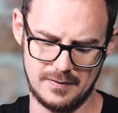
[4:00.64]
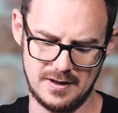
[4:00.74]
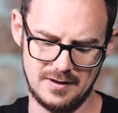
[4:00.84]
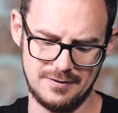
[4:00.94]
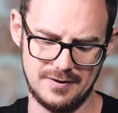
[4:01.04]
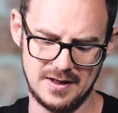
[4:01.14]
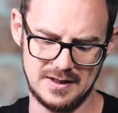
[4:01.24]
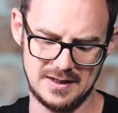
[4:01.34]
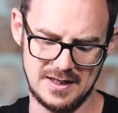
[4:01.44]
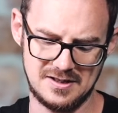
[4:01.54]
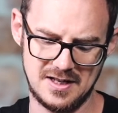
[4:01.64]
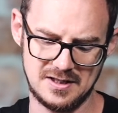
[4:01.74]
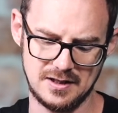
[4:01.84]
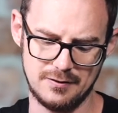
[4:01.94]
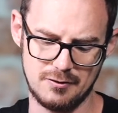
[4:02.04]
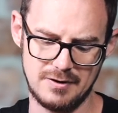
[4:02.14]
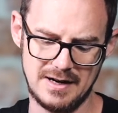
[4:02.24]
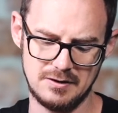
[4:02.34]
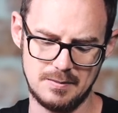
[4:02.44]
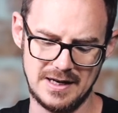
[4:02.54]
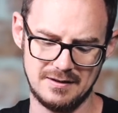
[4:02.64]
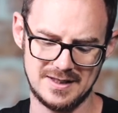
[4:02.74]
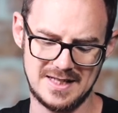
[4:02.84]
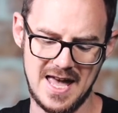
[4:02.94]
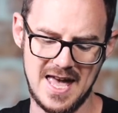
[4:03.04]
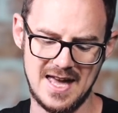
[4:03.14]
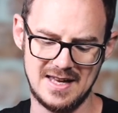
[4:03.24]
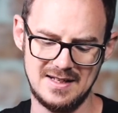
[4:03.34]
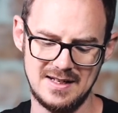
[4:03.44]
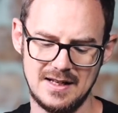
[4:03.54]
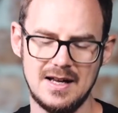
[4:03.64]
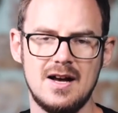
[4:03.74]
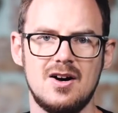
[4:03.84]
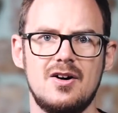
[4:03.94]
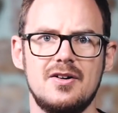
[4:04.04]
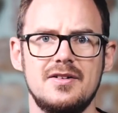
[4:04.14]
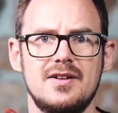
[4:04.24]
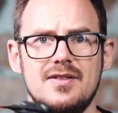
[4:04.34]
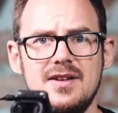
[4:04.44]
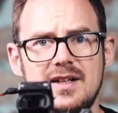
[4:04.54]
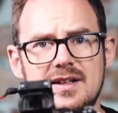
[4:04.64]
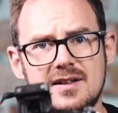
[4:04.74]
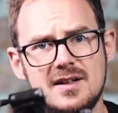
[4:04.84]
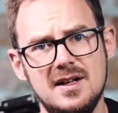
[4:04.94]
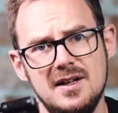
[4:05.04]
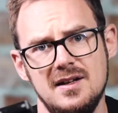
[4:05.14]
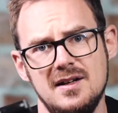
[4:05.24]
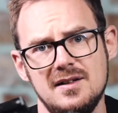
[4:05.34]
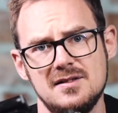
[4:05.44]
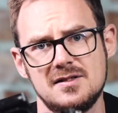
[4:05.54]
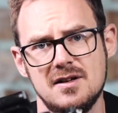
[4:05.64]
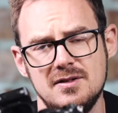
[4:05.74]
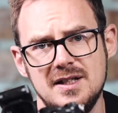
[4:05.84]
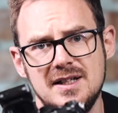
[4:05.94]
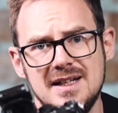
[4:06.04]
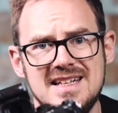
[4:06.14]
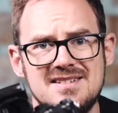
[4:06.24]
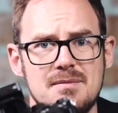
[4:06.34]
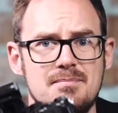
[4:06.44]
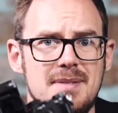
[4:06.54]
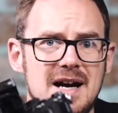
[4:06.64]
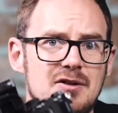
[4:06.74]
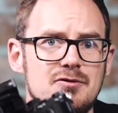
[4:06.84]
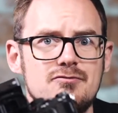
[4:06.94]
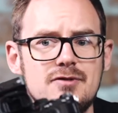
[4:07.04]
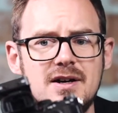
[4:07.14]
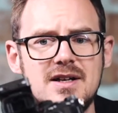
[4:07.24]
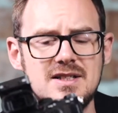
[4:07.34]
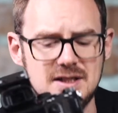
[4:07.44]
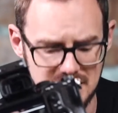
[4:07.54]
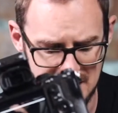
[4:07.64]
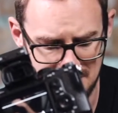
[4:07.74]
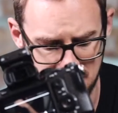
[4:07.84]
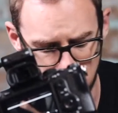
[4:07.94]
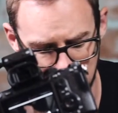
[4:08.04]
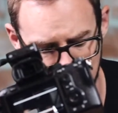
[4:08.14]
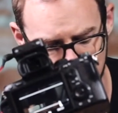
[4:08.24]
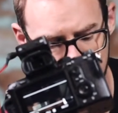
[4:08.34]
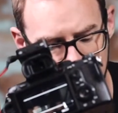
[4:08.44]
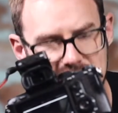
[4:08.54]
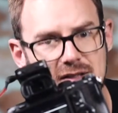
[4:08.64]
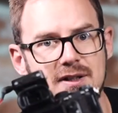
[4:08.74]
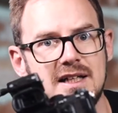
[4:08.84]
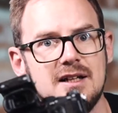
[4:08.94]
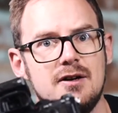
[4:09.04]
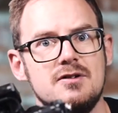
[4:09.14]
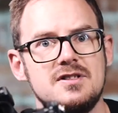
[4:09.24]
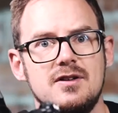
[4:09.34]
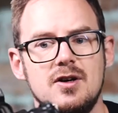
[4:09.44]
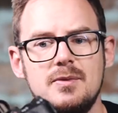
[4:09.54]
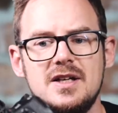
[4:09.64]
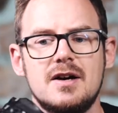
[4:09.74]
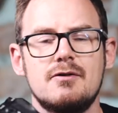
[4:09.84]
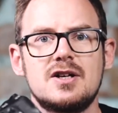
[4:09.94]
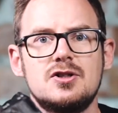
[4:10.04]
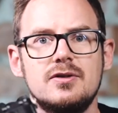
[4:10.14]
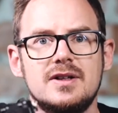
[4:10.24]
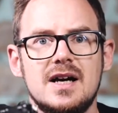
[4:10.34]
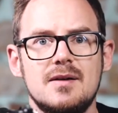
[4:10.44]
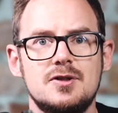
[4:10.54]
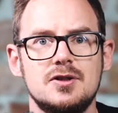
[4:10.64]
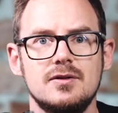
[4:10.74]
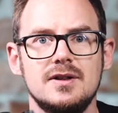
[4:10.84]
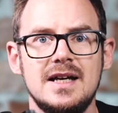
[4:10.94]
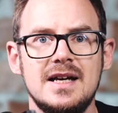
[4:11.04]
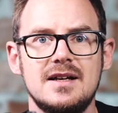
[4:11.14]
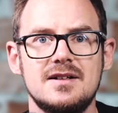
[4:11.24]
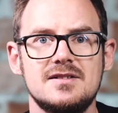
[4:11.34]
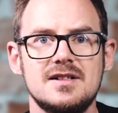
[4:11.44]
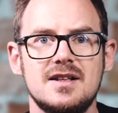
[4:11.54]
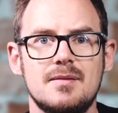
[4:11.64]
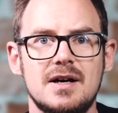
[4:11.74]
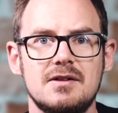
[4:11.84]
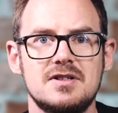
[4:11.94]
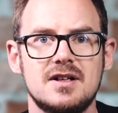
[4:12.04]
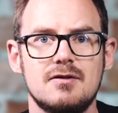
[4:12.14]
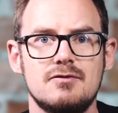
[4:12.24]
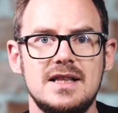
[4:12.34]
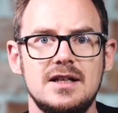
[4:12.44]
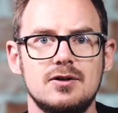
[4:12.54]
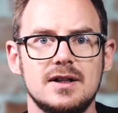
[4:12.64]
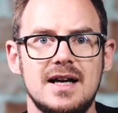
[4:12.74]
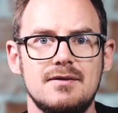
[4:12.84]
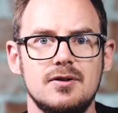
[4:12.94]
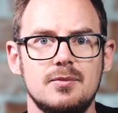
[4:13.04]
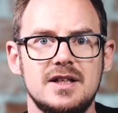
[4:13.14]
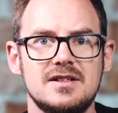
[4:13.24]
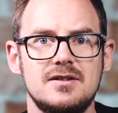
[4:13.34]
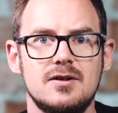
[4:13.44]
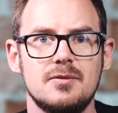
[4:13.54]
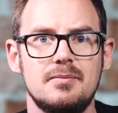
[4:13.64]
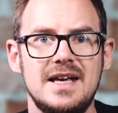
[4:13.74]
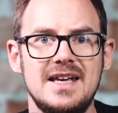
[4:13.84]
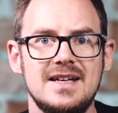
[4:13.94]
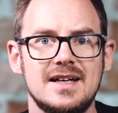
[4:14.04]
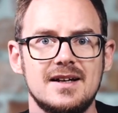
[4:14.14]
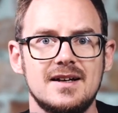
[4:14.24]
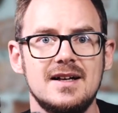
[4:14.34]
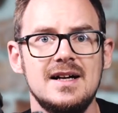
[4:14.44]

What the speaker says: I find a setting of around about 10 on the Sony is about right when I'm relatively close to the omnidirectional capsule. You can see that bouncing at a really good level, but it's not peaking.